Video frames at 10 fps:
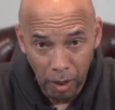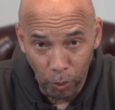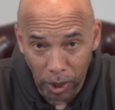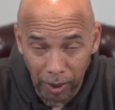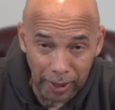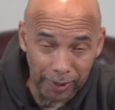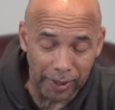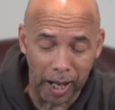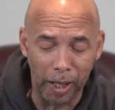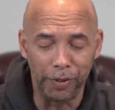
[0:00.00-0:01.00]
Well, let's
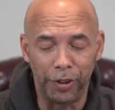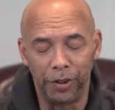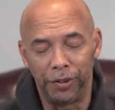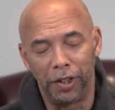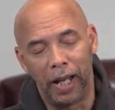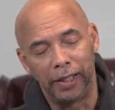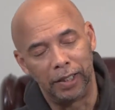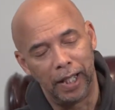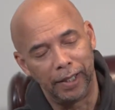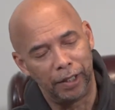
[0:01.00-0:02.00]
dive into
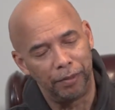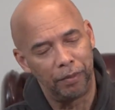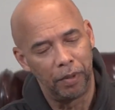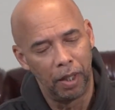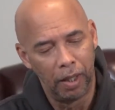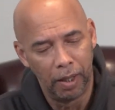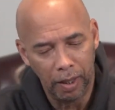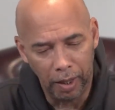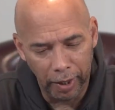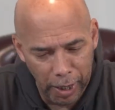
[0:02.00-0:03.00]
tonight's lesson.
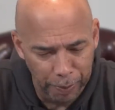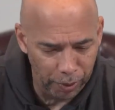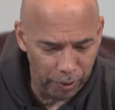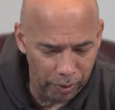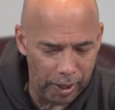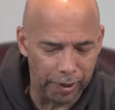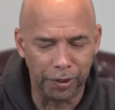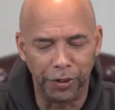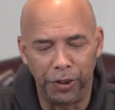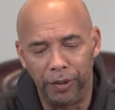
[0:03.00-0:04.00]
Our April
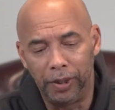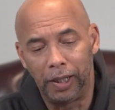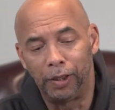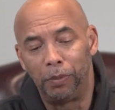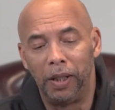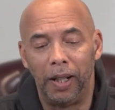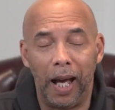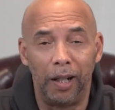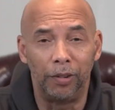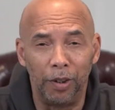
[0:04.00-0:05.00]
lesson series has been
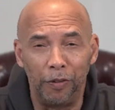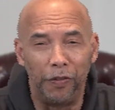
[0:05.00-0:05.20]
How to